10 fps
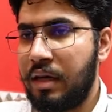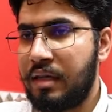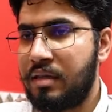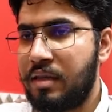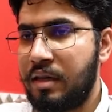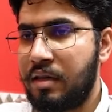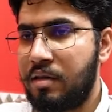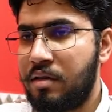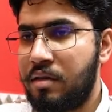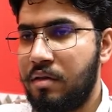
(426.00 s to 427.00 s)
x
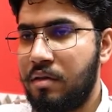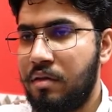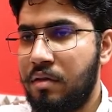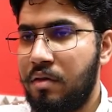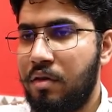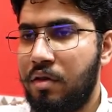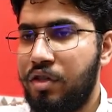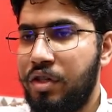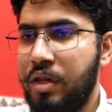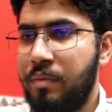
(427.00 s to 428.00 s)
test dot
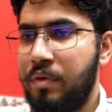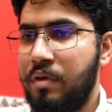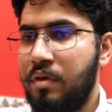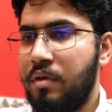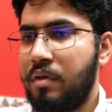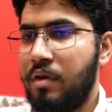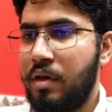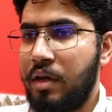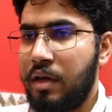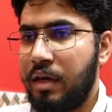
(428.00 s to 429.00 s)
shape,
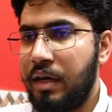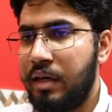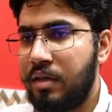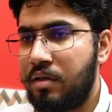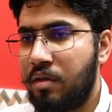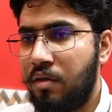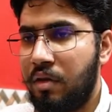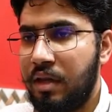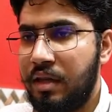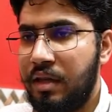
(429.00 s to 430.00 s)
it is
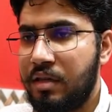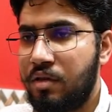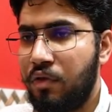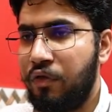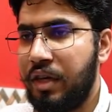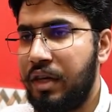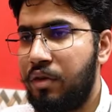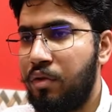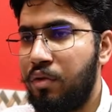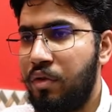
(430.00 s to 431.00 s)
only this, so we need
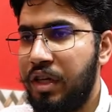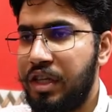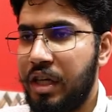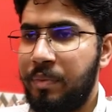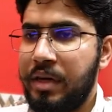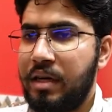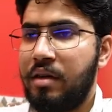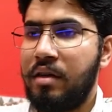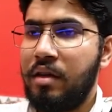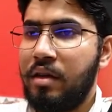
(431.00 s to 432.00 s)
to reshape it.
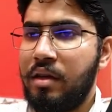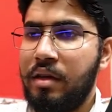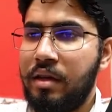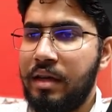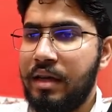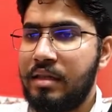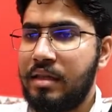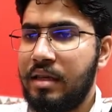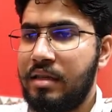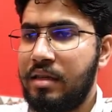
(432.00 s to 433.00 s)
X
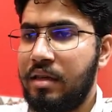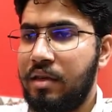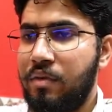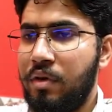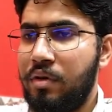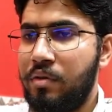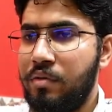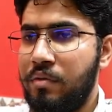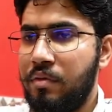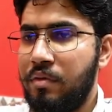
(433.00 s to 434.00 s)
test equal to
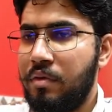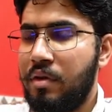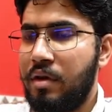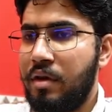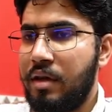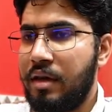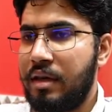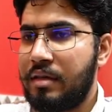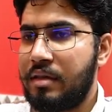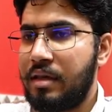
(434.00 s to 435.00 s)

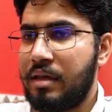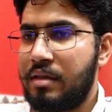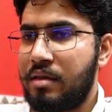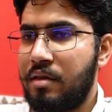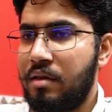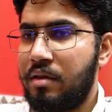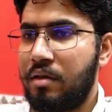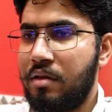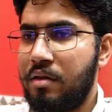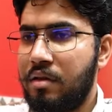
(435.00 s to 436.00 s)
x test
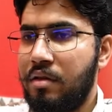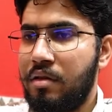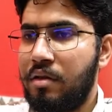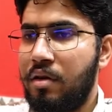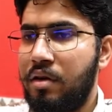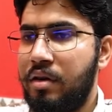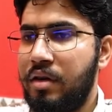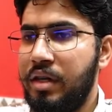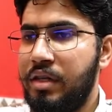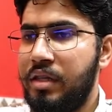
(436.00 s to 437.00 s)
dot
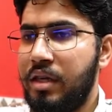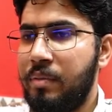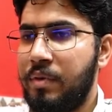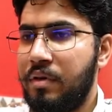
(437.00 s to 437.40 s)
reshape,